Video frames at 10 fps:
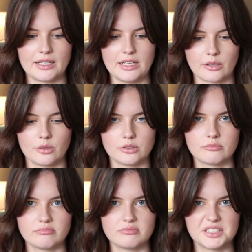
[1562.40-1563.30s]
I need a good
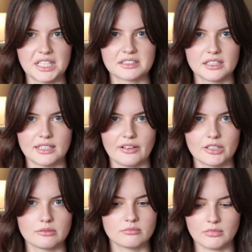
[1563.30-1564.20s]
6 or
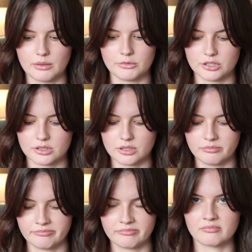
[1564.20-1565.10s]
7. I'm just
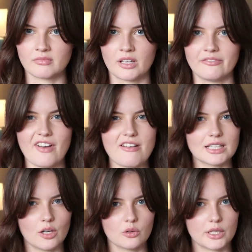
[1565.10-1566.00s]
very
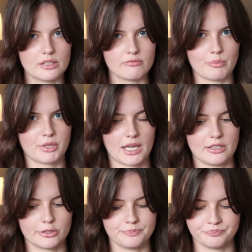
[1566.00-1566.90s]
long in the rib
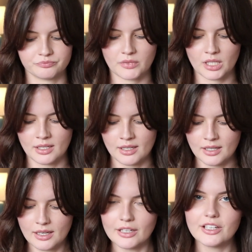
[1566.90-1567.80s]
cage.
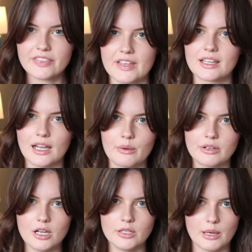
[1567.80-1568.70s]
And you'd think I
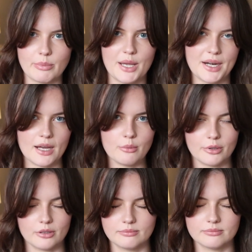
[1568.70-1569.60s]
would know that by now,
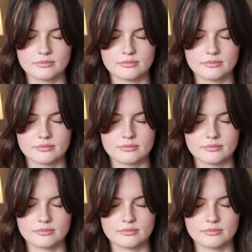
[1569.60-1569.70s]
but